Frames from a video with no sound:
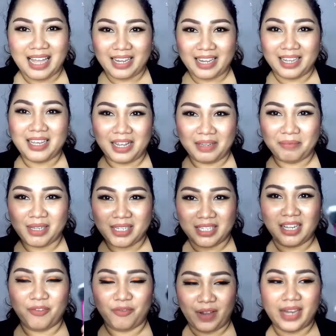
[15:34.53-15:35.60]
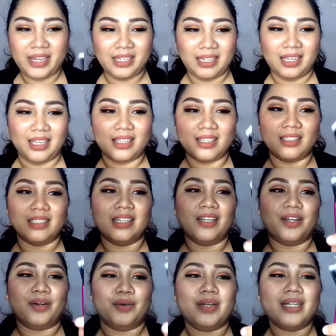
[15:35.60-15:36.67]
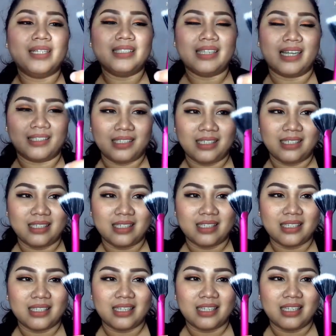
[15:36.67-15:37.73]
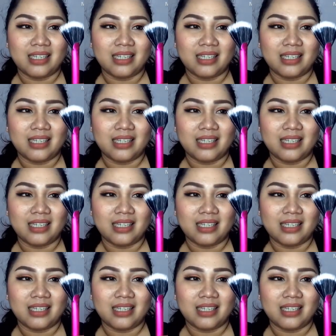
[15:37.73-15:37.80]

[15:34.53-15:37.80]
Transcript: I got myself finally the Real Techniques